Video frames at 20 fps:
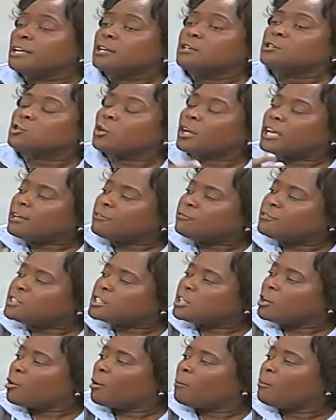So if
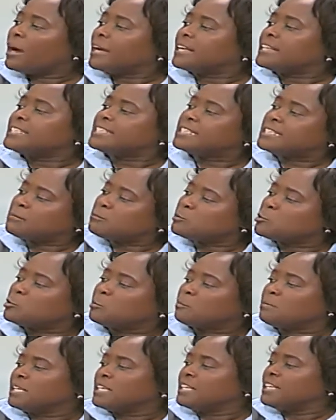Chiloba seems to
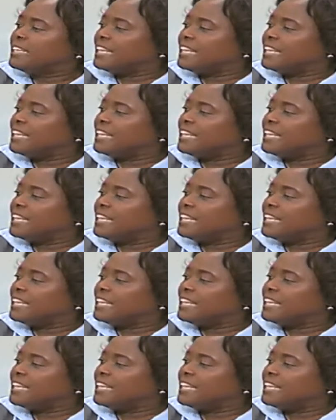be